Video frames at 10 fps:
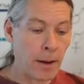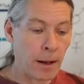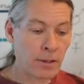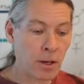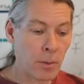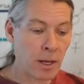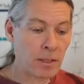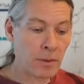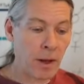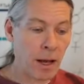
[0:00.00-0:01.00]
so
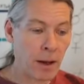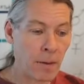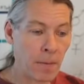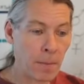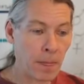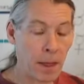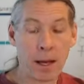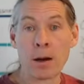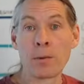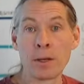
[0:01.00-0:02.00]
much of how
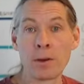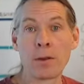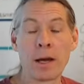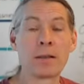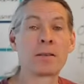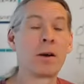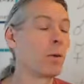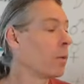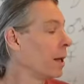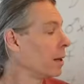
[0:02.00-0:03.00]
we do that.
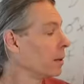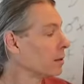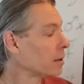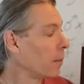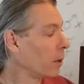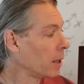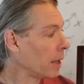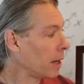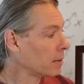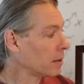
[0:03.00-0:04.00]
So when somebody
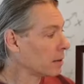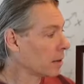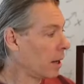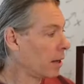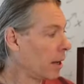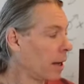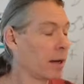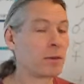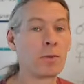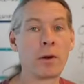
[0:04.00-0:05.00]
has this kind of
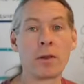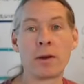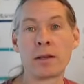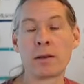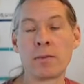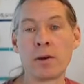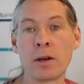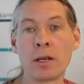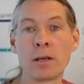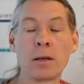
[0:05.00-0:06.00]
X where it's a
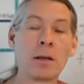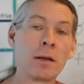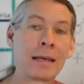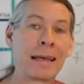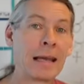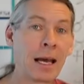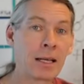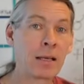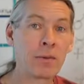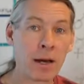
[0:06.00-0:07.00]
very
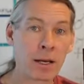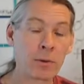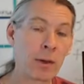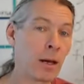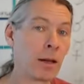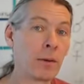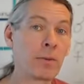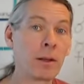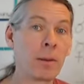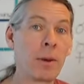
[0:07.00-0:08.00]
connective X without
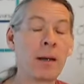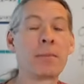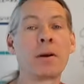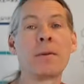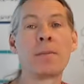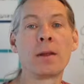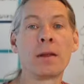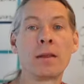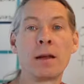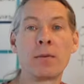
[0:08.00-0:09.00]
lifting the paper,
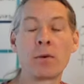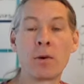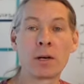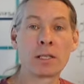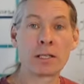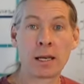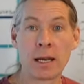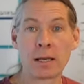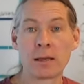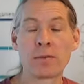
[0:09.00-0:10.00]
then of course
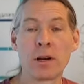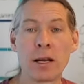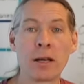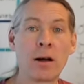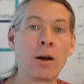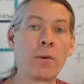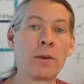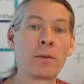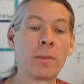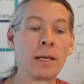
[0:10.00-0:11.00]
connective writing
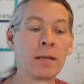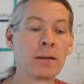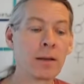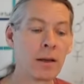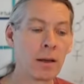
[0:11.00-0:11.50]
always means